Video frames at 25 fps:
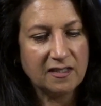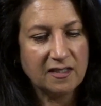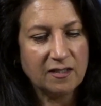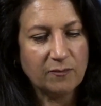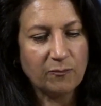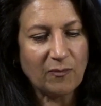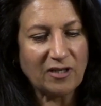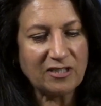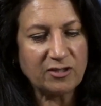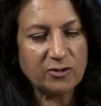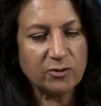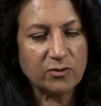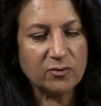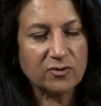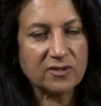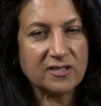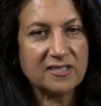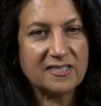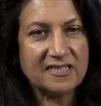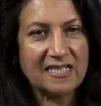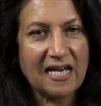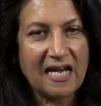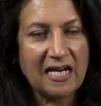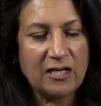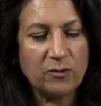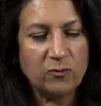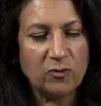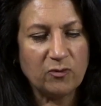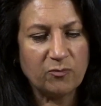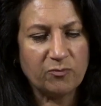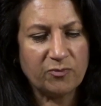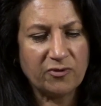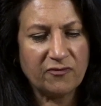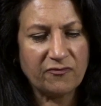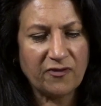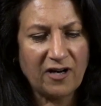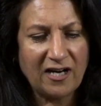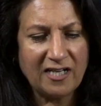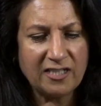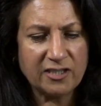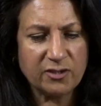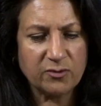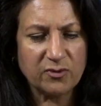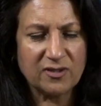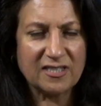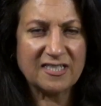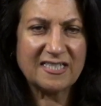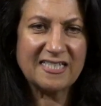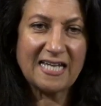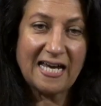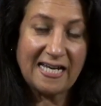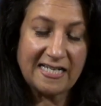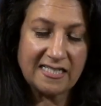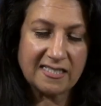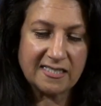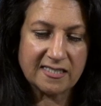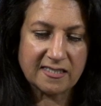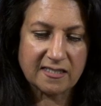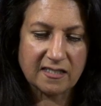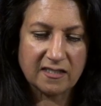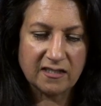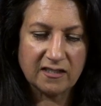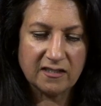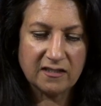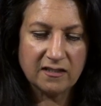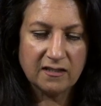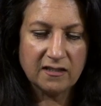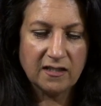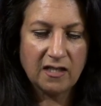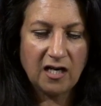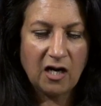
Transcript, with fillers: My talk today will provide you with a taster